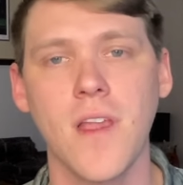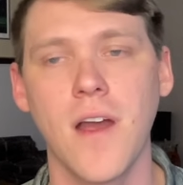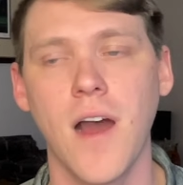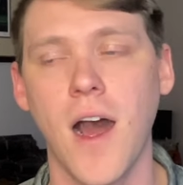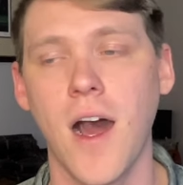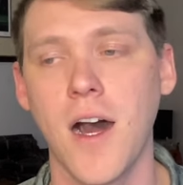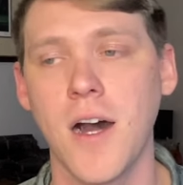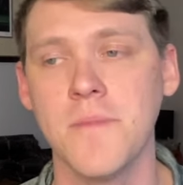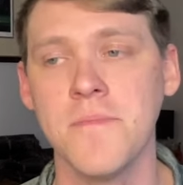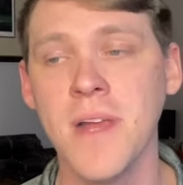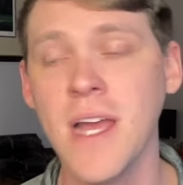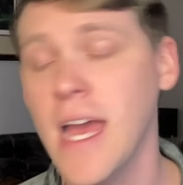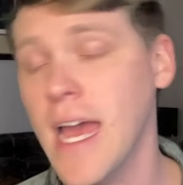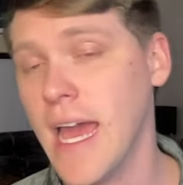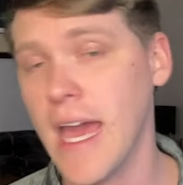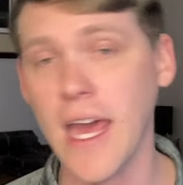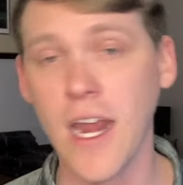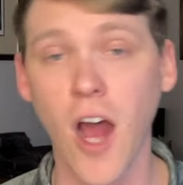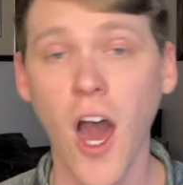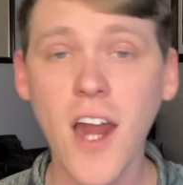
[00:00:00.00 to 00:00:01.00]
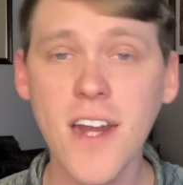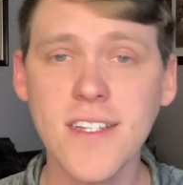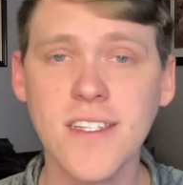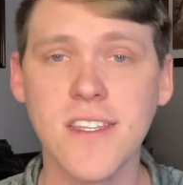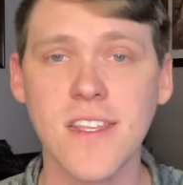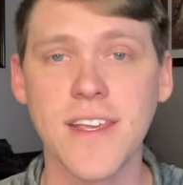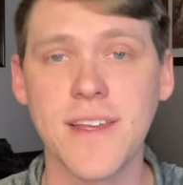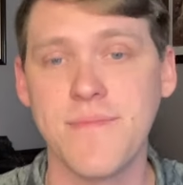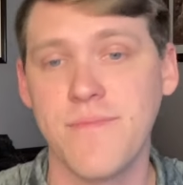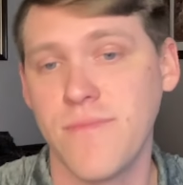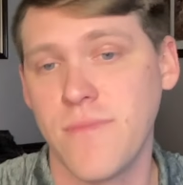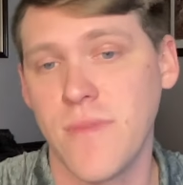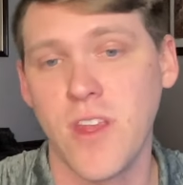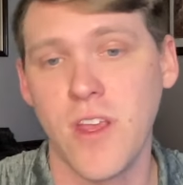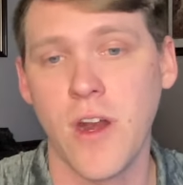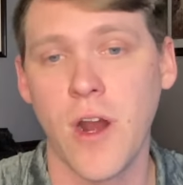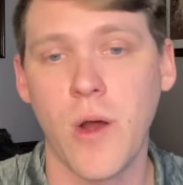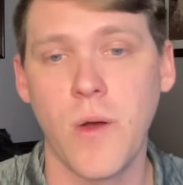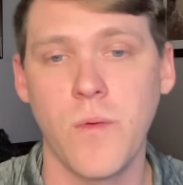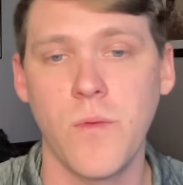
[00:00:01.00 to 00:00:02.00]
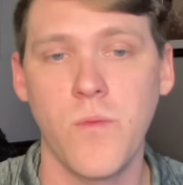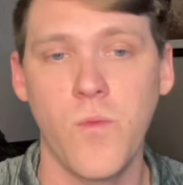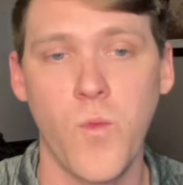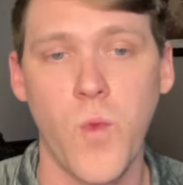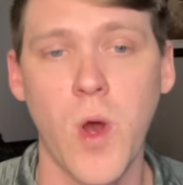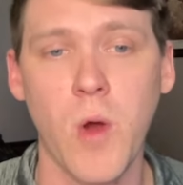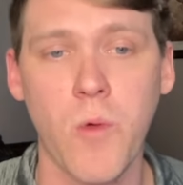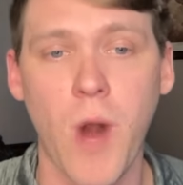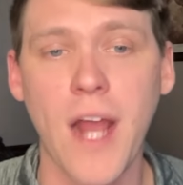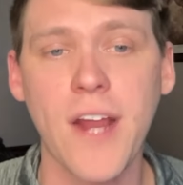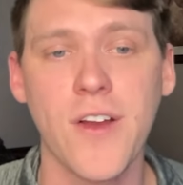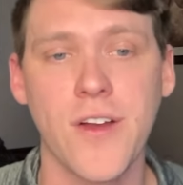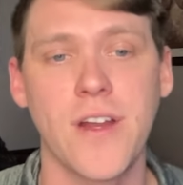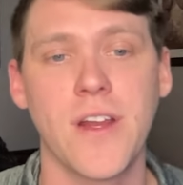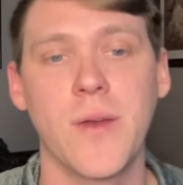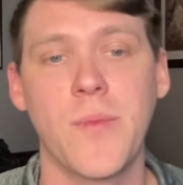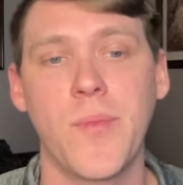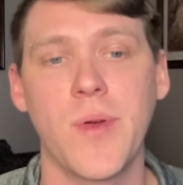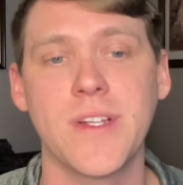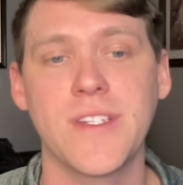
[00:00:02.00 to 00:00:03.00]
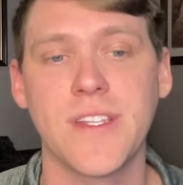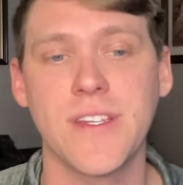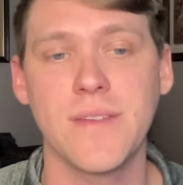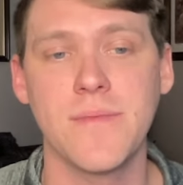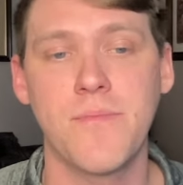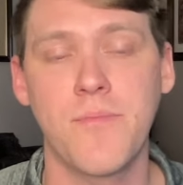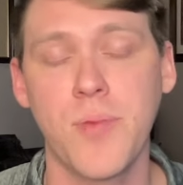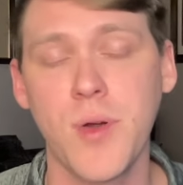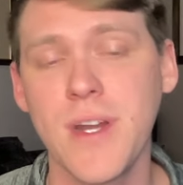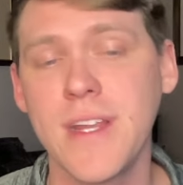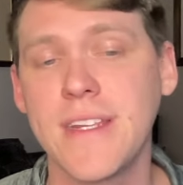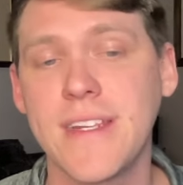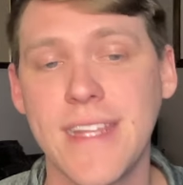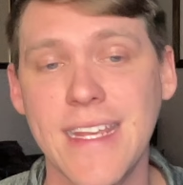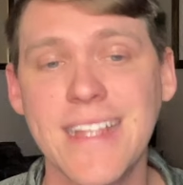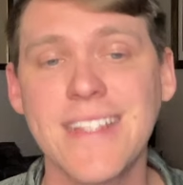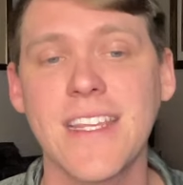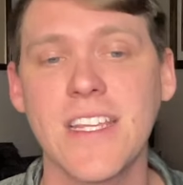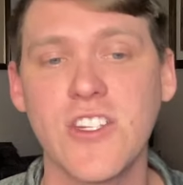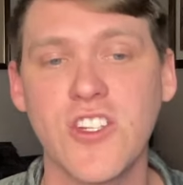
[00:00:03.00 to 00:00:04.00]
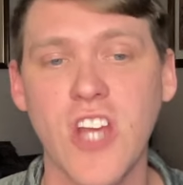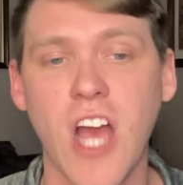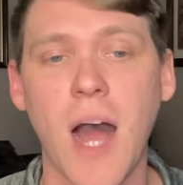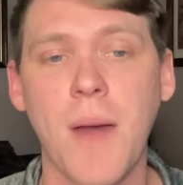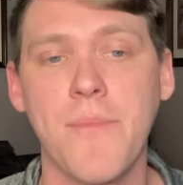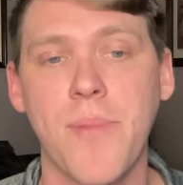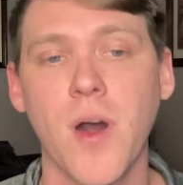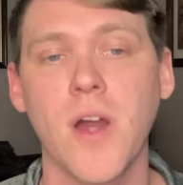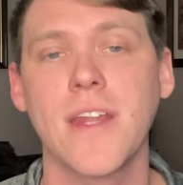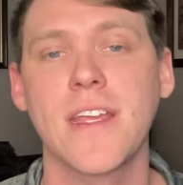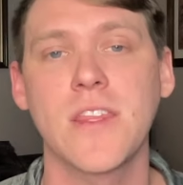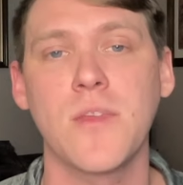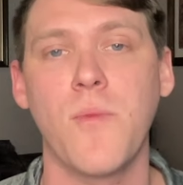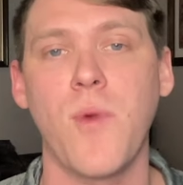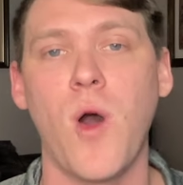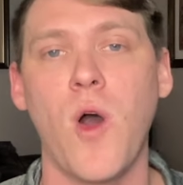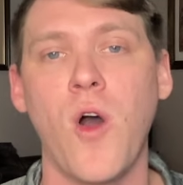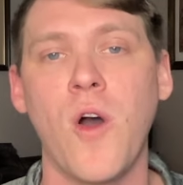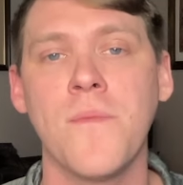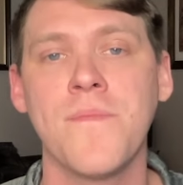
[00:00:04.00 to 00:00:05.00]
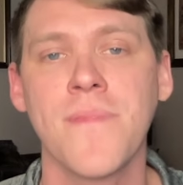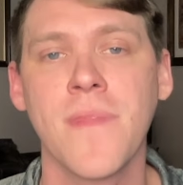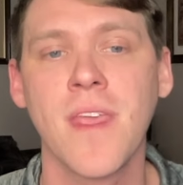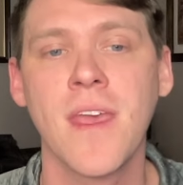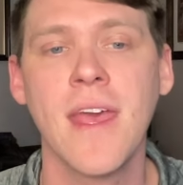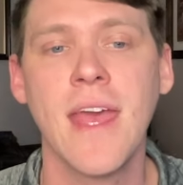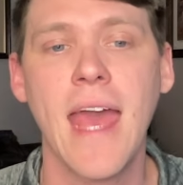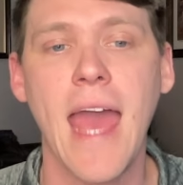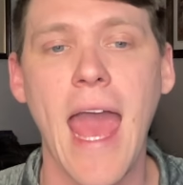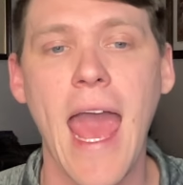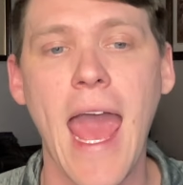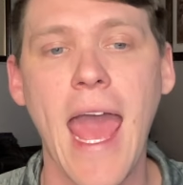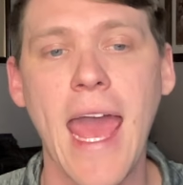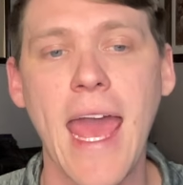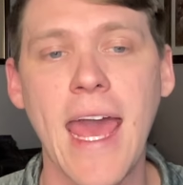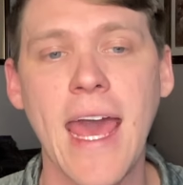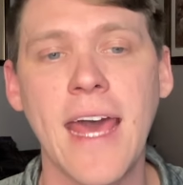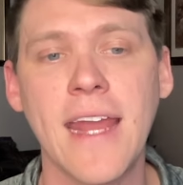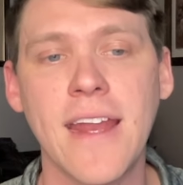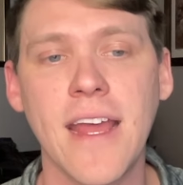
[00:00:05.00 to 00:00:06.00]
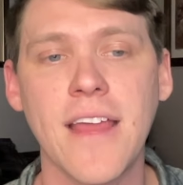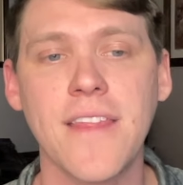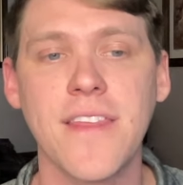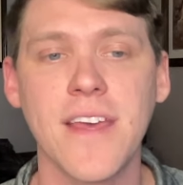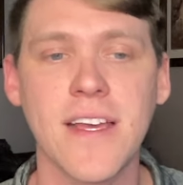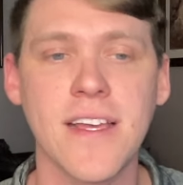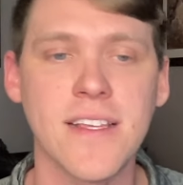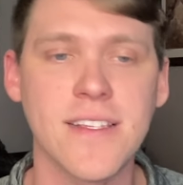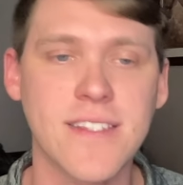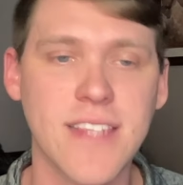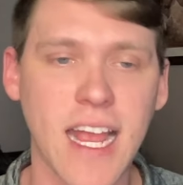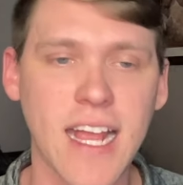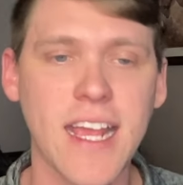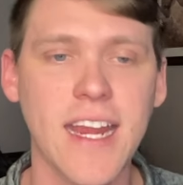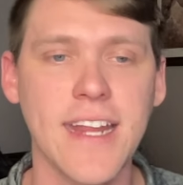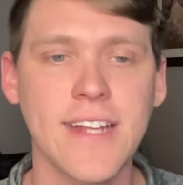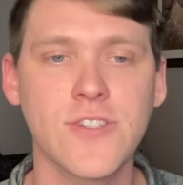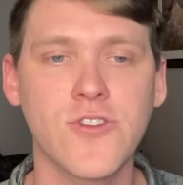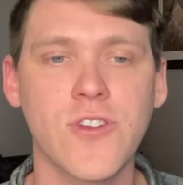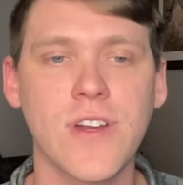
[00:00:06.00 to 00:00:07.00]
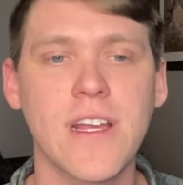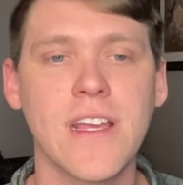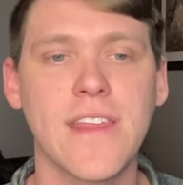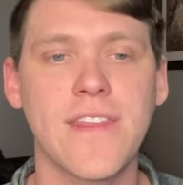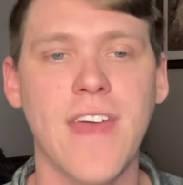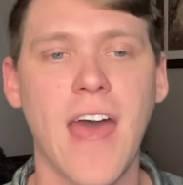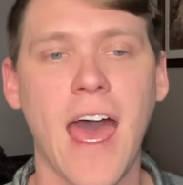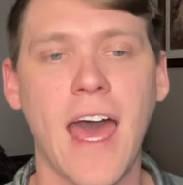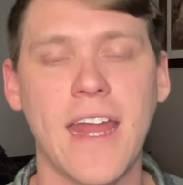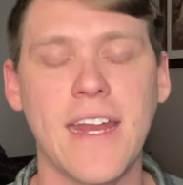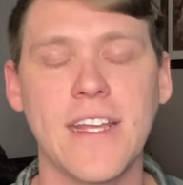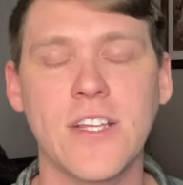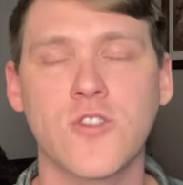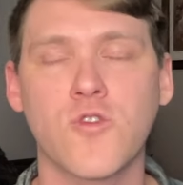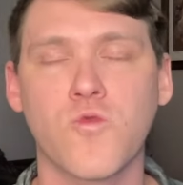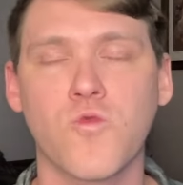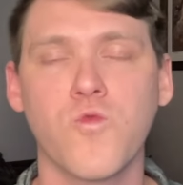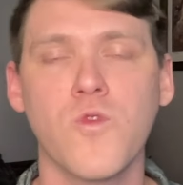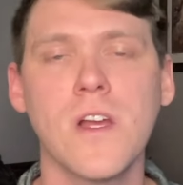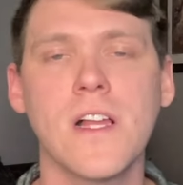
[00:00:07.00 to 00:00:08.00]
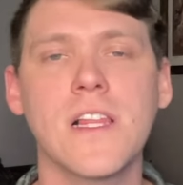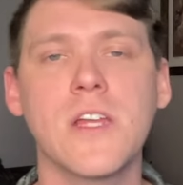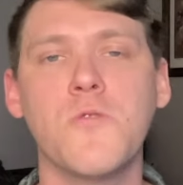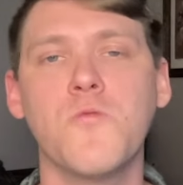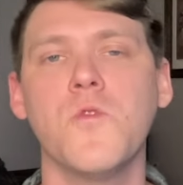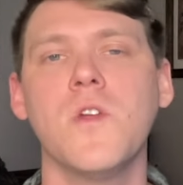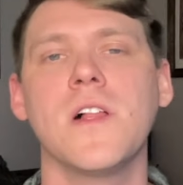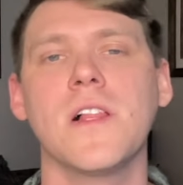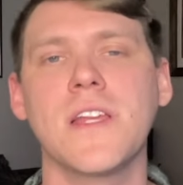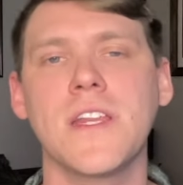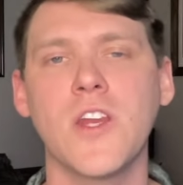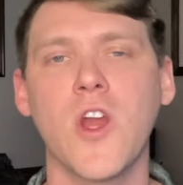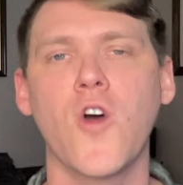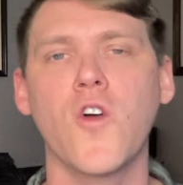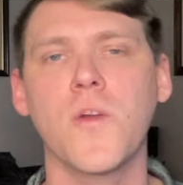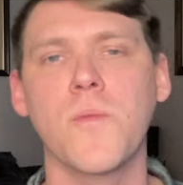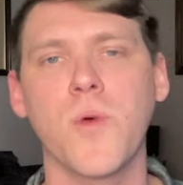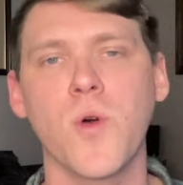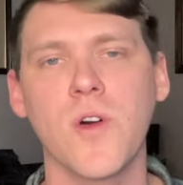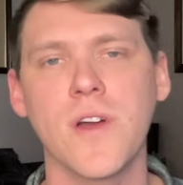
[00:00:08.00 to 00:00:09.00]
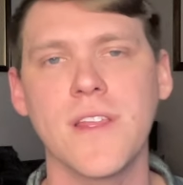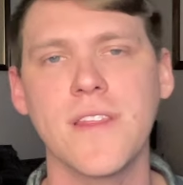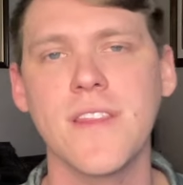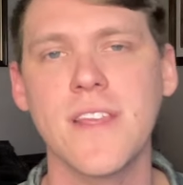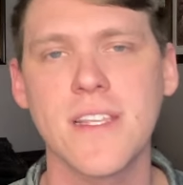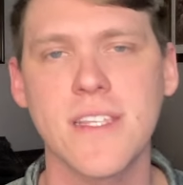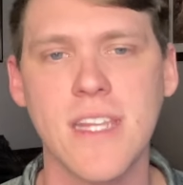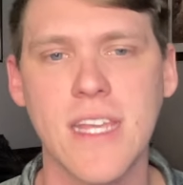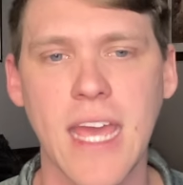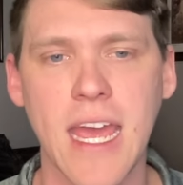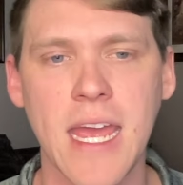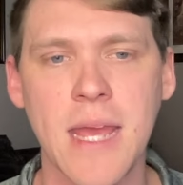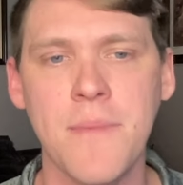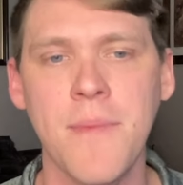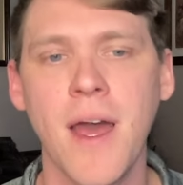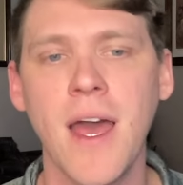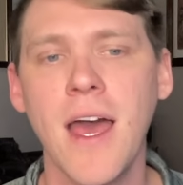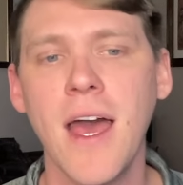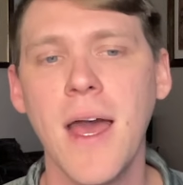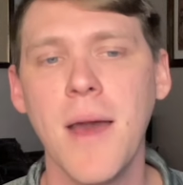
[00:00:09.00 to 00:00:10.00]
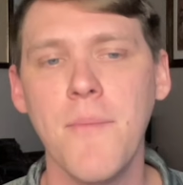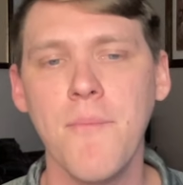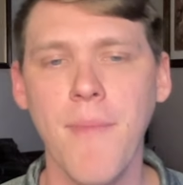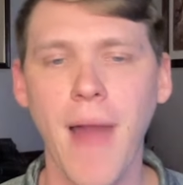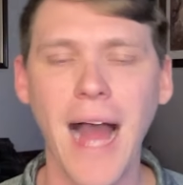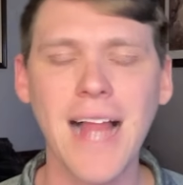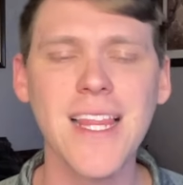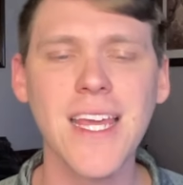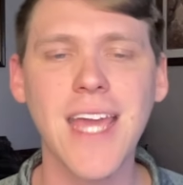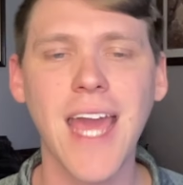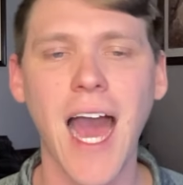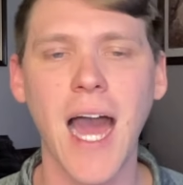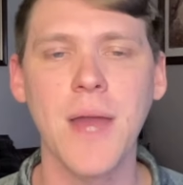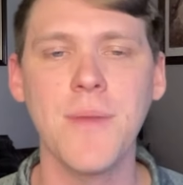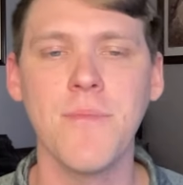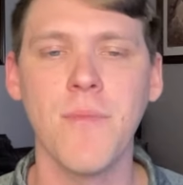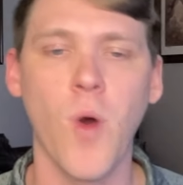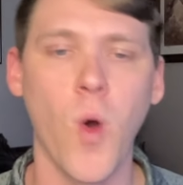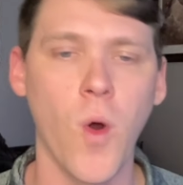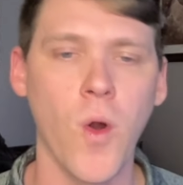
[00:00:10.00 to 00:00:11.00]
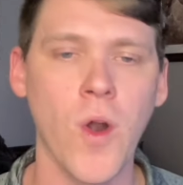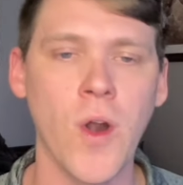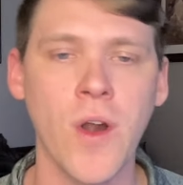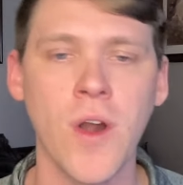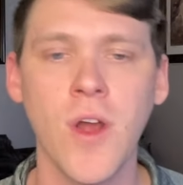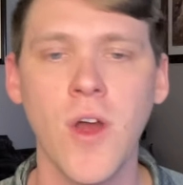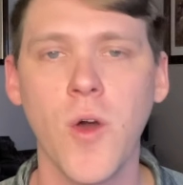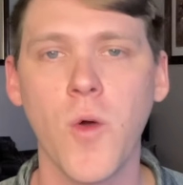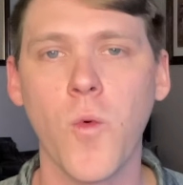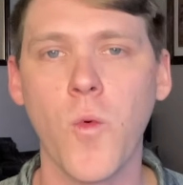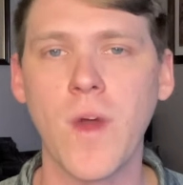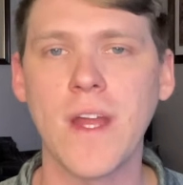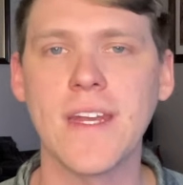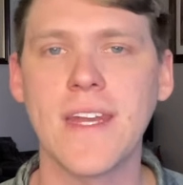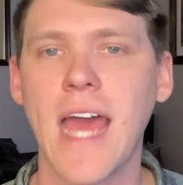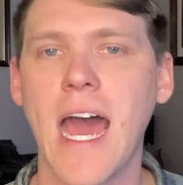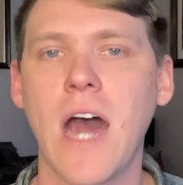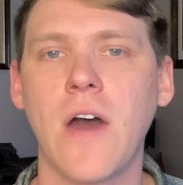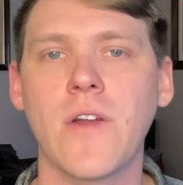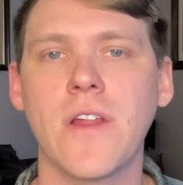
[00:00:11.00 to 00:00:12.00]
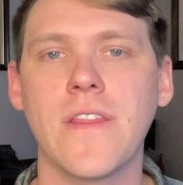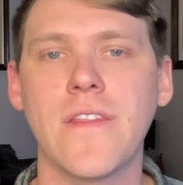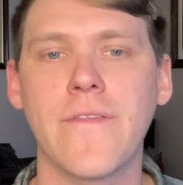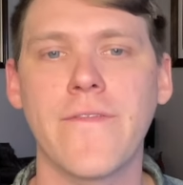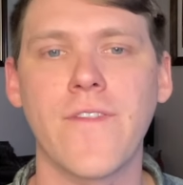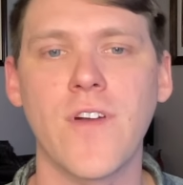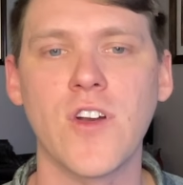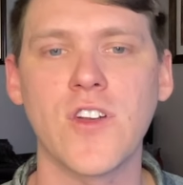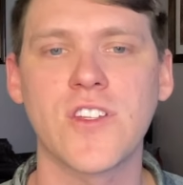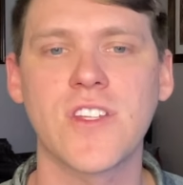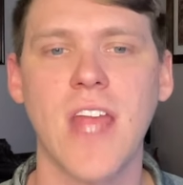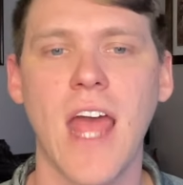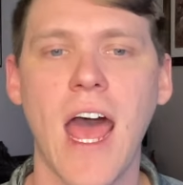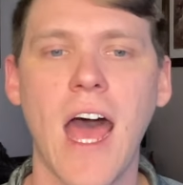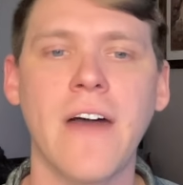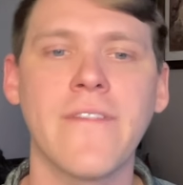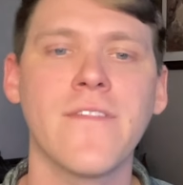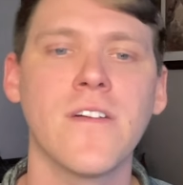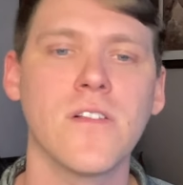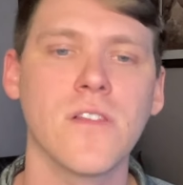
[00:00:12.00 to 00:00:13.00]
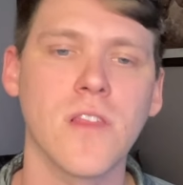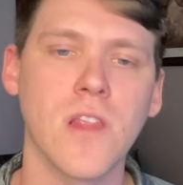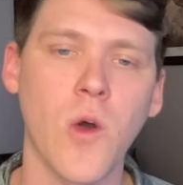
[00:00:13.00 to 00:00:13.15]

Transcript: And honestly, you know, Will Riker did a pretty decent job punting the ball. And the second injury that is really, really notable in this game, Malachi Moore went down in the first half.